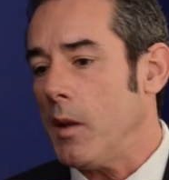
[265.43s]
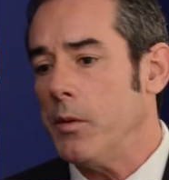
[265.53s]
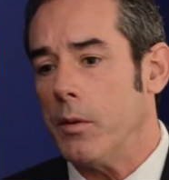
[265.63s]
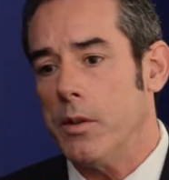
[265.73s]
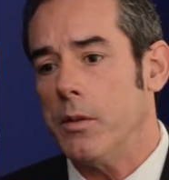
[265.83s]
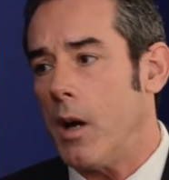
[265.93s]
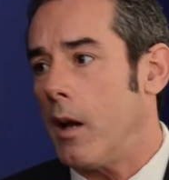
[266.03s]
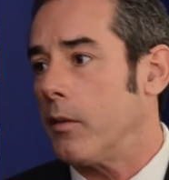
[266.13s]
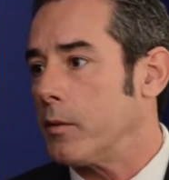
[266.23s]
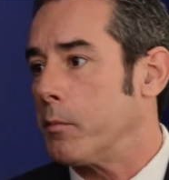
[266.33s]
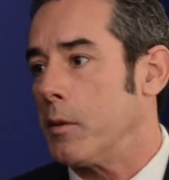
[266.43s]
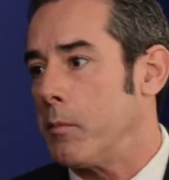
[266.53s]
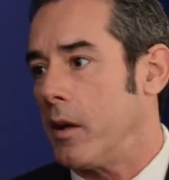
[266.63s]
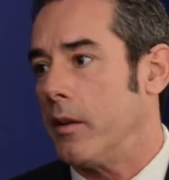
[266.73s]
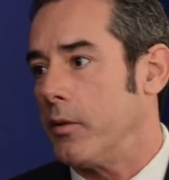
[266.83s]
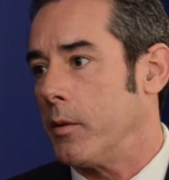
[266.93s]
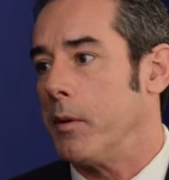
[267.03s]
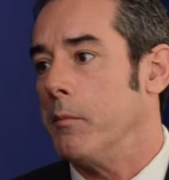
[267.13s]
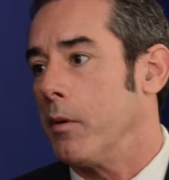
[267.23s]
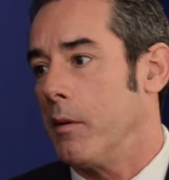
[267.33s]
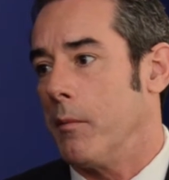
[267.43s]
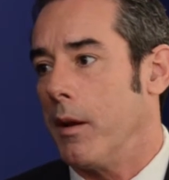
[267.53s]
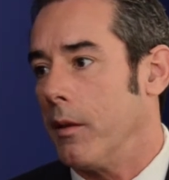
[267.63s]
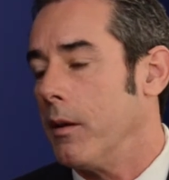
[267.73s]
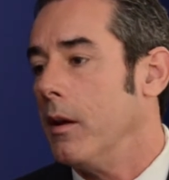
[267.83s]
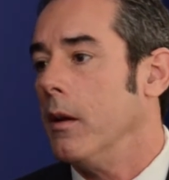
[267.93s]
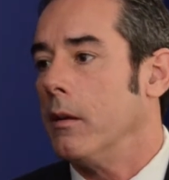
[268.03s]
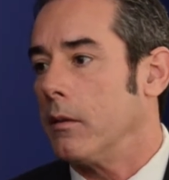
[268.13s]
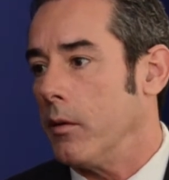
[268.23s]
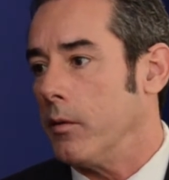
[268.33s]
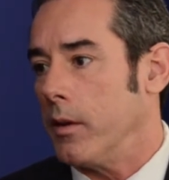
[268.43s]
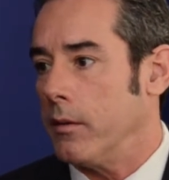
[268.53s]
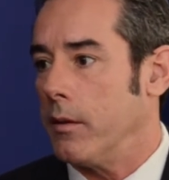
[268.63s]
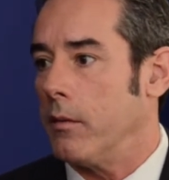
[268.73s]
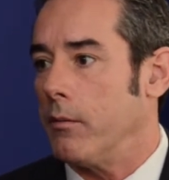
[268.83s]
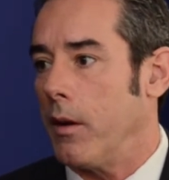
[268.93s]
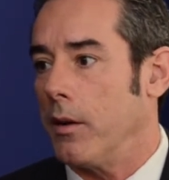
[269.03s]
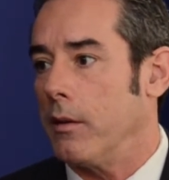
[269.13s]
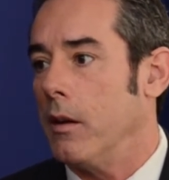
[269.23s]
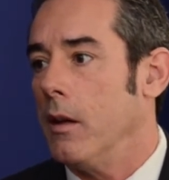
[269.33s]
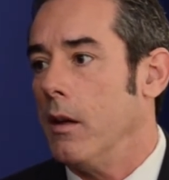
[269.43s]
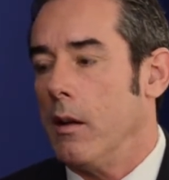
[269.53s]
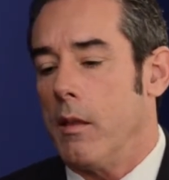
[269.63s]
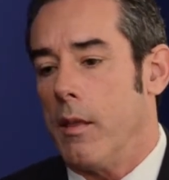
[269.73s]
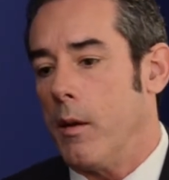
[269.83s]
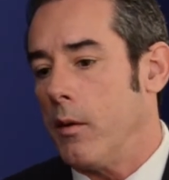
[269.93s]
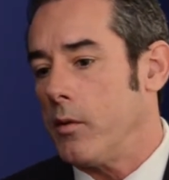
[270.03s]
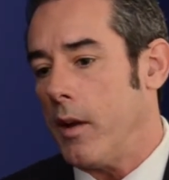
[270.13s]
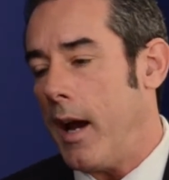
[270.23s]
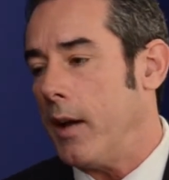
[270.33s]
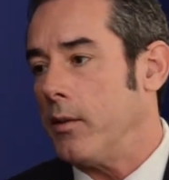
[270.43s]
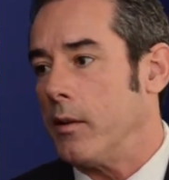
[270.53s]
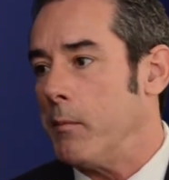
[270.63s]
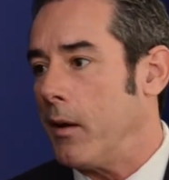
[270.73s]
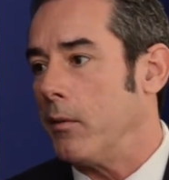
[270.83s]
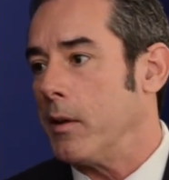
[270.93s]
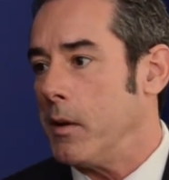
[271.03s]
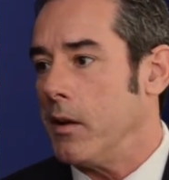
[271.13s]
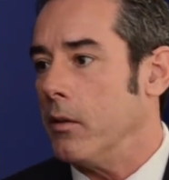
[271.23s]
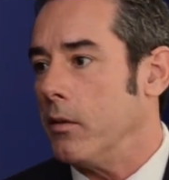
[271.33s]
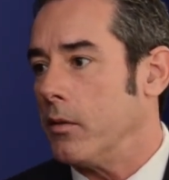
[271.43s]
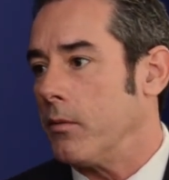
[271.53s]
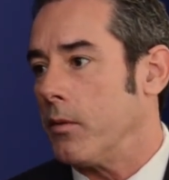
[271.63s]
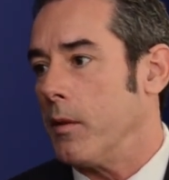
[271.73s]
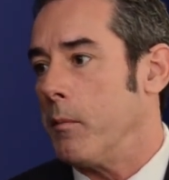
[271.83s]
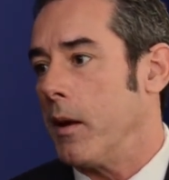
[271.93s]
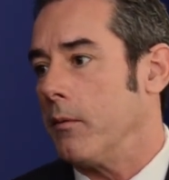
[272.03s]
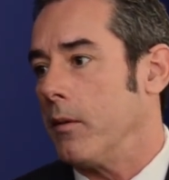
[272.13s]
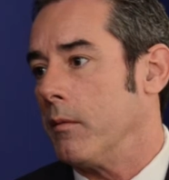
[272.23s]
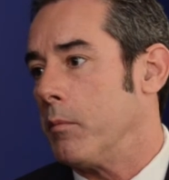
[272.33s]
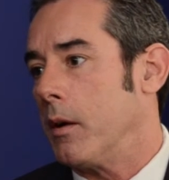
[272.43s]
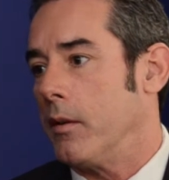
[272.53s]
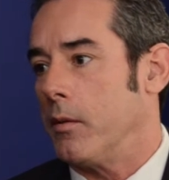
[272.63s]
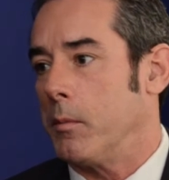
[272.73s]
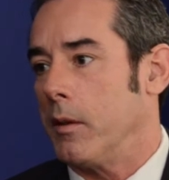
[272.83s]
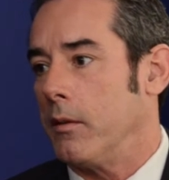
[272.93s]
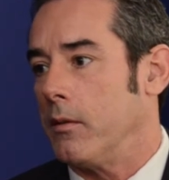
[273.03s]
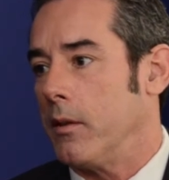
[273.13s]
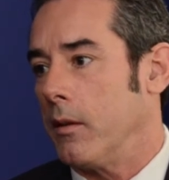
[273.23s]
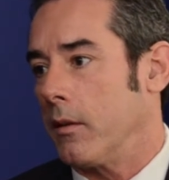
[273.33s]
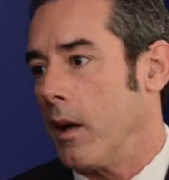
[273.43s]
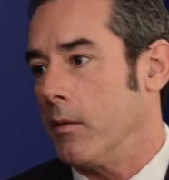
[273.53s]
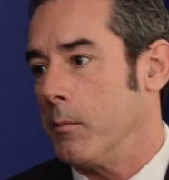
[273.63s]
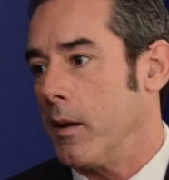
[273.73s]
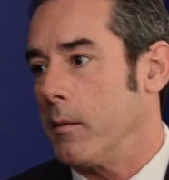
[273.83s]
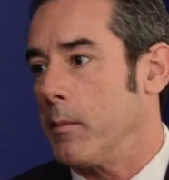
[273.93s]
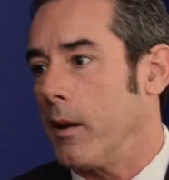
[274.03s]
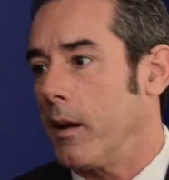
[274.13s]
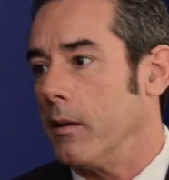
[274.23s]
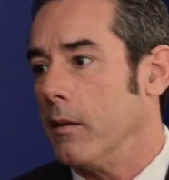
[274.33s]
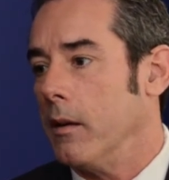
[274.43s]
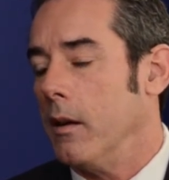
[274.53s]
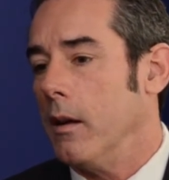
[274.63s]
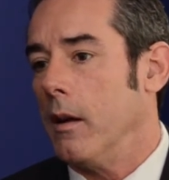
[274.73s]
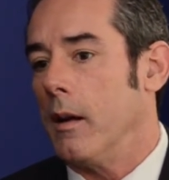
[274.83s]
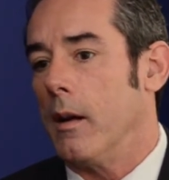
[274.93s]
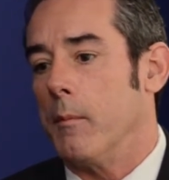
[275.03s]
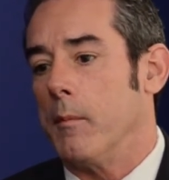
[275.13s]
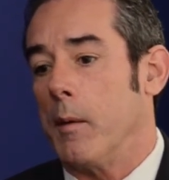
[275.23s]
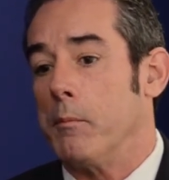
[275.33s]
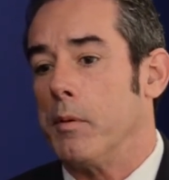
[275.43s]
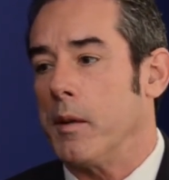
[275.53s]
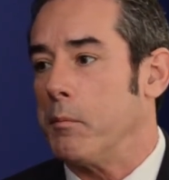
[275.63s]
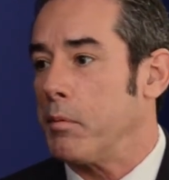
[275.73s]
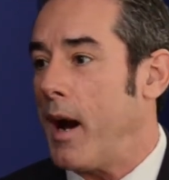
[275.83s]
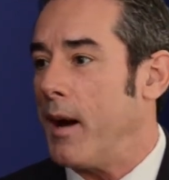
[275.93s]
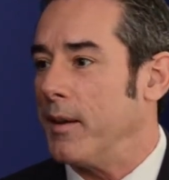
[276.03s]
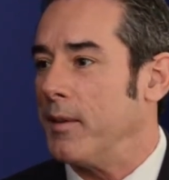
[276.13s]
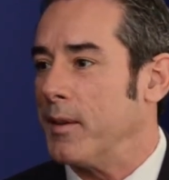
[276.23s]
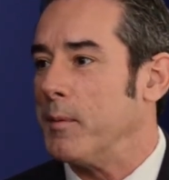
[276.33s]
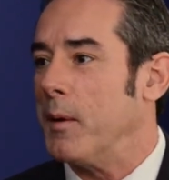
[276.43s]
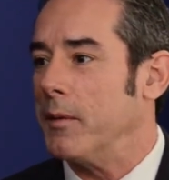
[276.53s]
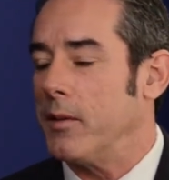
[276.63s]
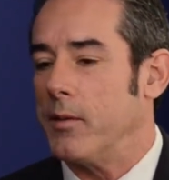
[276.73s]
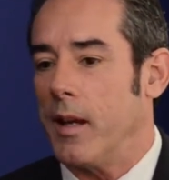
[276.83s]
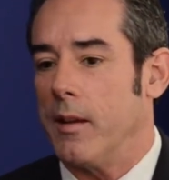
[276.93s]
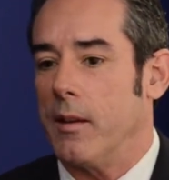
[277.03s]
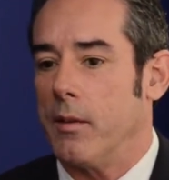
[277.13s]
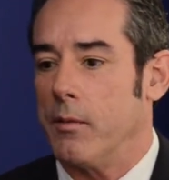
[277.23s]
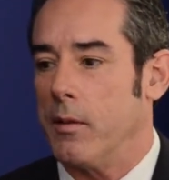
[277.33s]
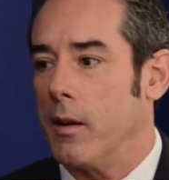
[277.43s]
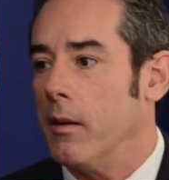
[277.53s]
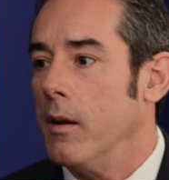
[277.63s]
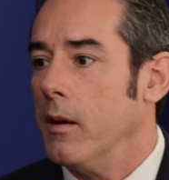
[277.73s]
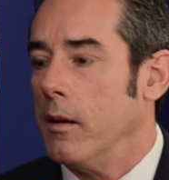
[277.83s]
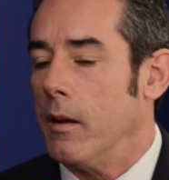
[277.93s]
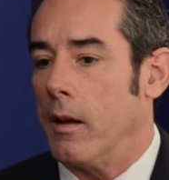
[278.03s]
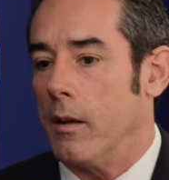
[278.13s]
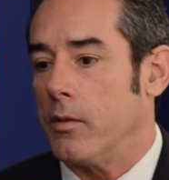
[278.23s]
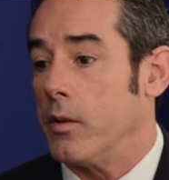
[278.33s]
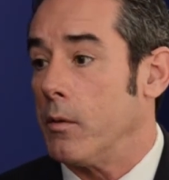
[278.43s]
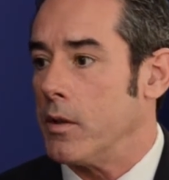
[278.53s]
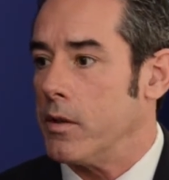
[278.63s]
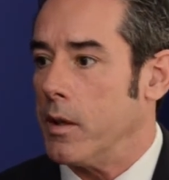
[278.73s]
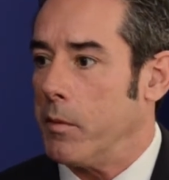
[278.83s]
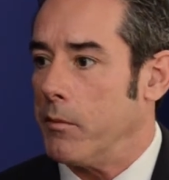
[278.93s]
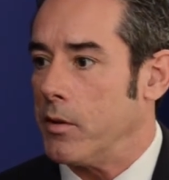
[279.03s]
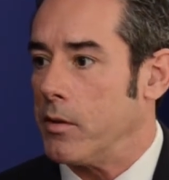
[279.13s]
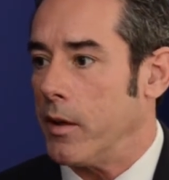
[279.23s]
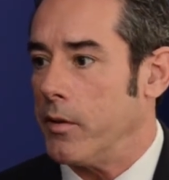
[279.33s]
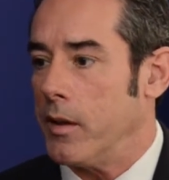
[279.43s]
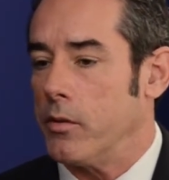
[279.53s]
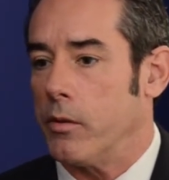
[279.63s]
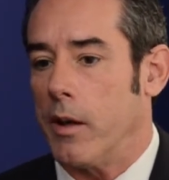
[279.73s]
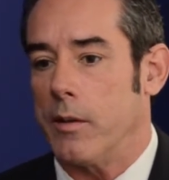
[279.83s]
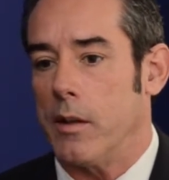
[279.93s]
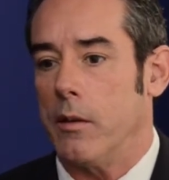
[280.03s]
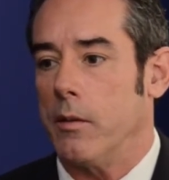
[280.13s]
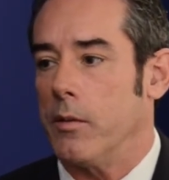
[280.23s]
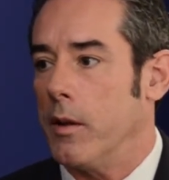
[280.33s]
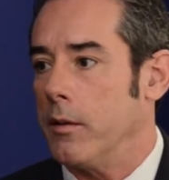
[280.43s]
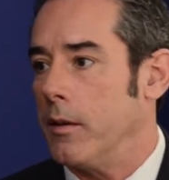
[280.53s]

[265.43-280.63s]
So $2 per participant per month goes into the fund. Those assets may only be used for the benefit of participants that are covered by the plan. I'm pretty proud at this moment to say that through the stewardship of the trustees throughout the years that